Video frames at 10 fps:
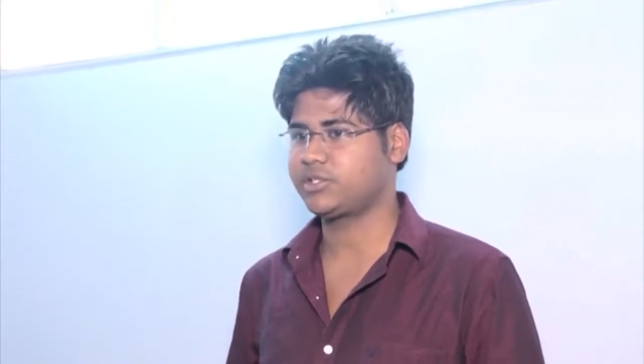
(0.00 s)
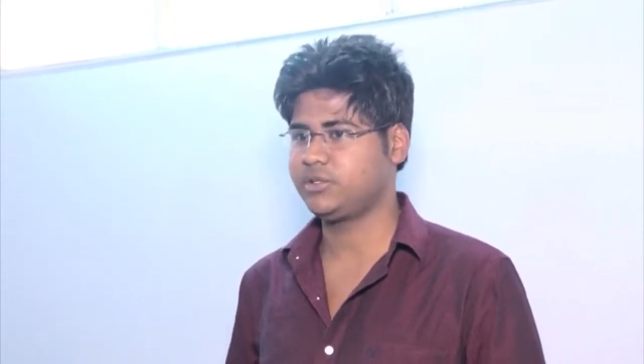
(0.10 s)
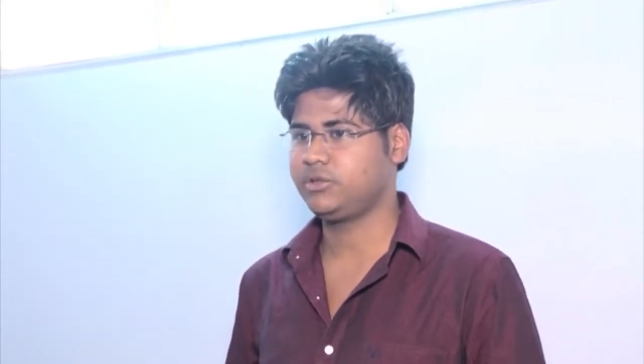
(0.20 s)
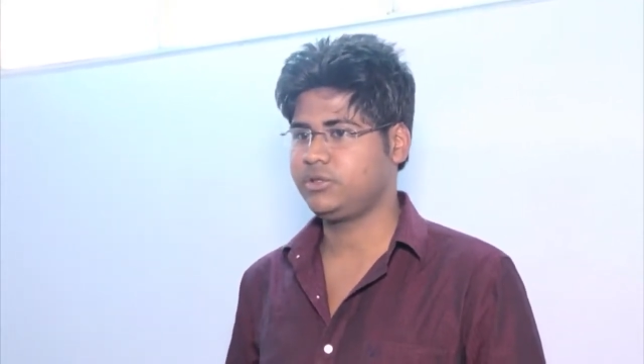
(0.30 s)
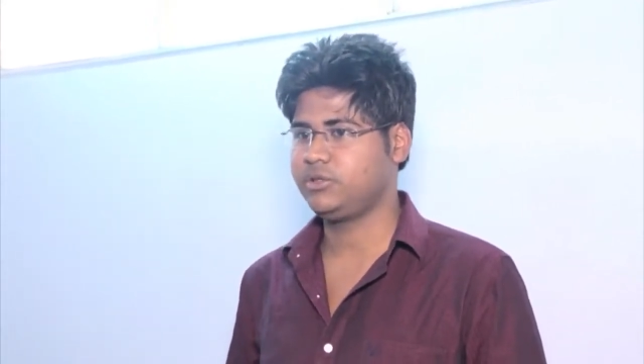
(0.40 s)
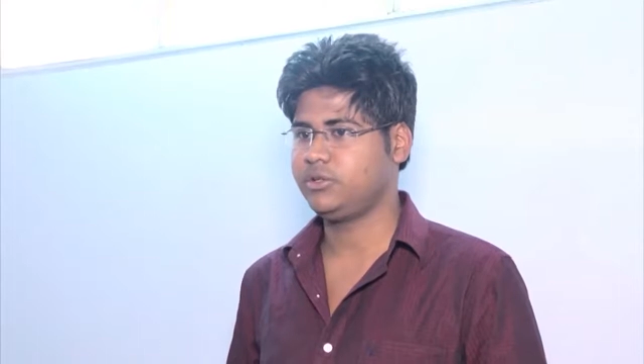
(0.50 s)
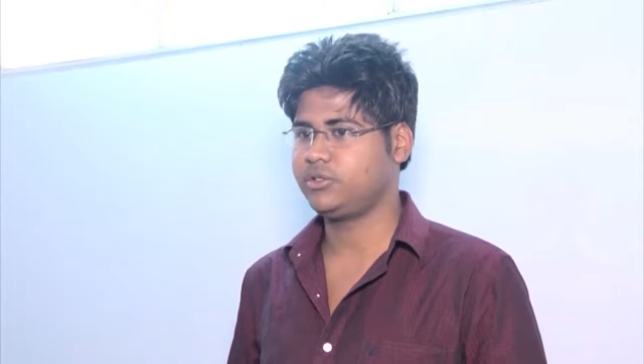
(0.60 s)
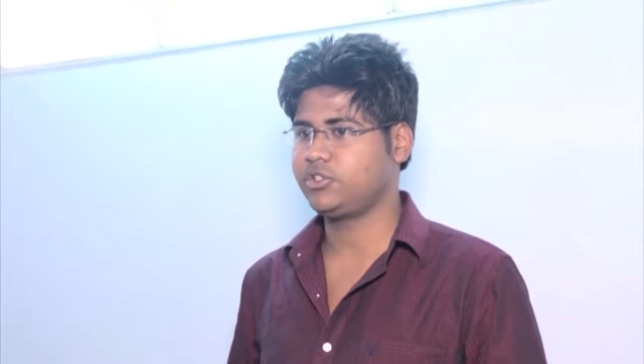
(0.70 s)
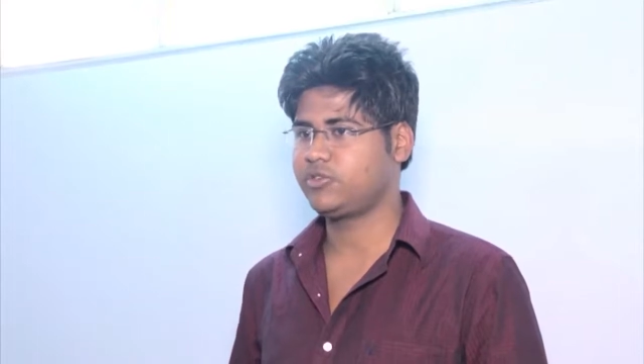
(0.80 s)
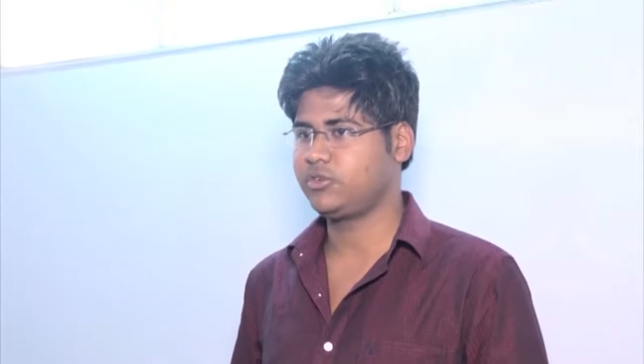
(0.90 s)
asked,
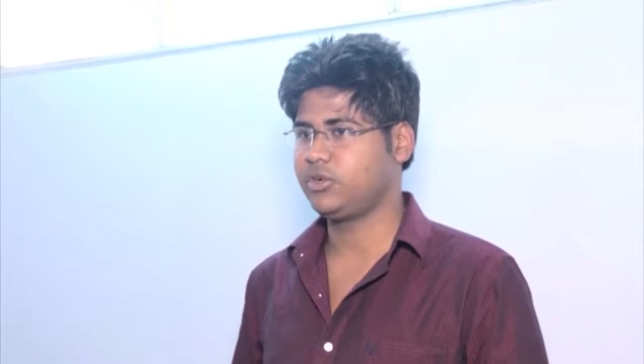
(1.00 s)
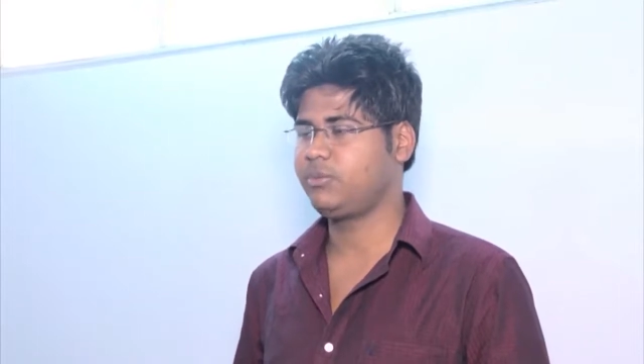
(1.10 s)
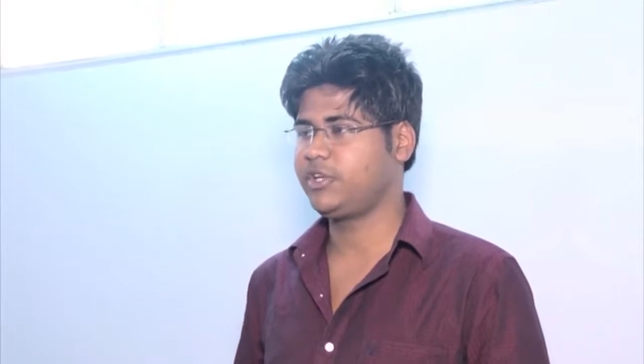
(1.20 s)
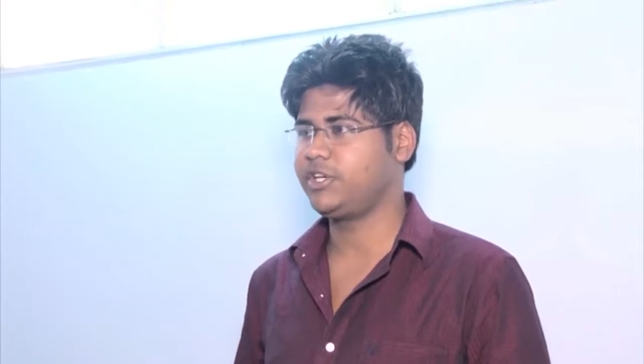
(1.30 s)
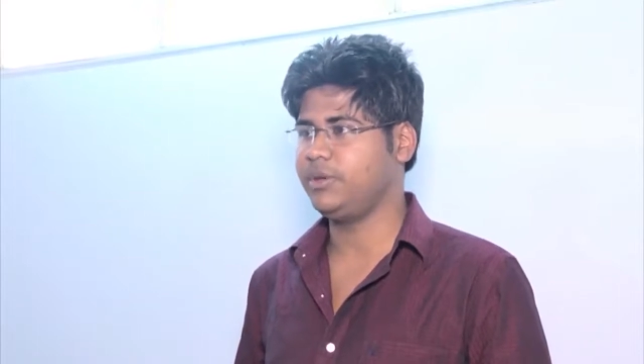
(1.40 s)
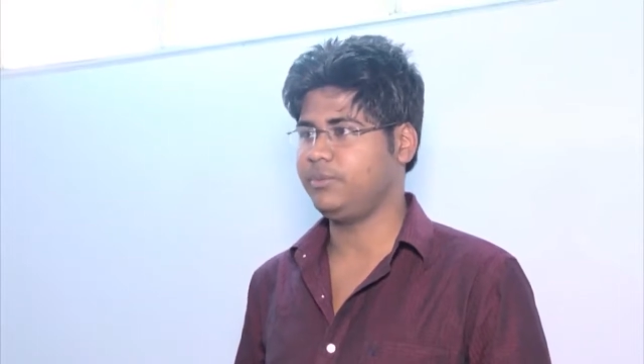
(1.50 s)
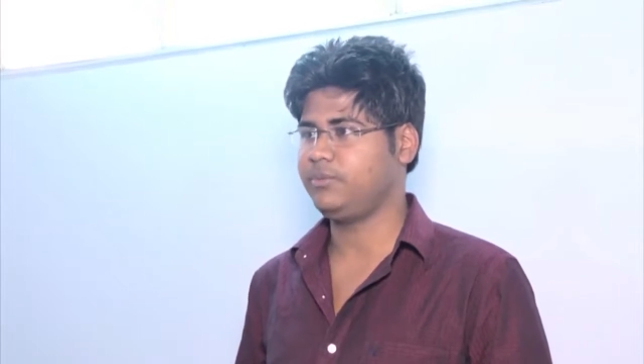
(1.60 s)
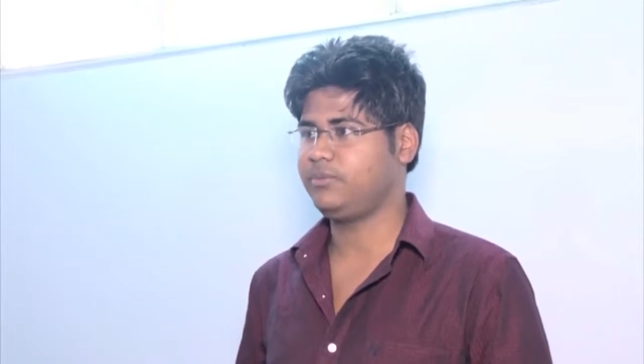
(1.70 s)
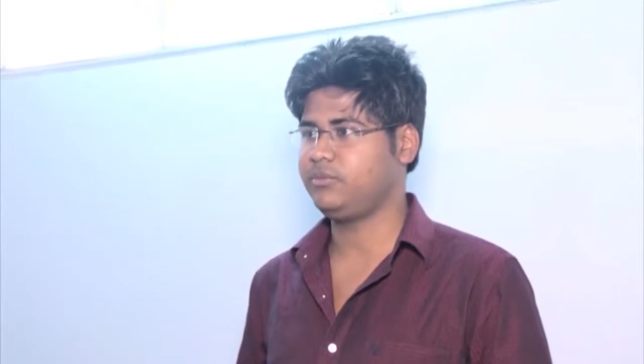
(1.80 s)
so you have to go a bit deep.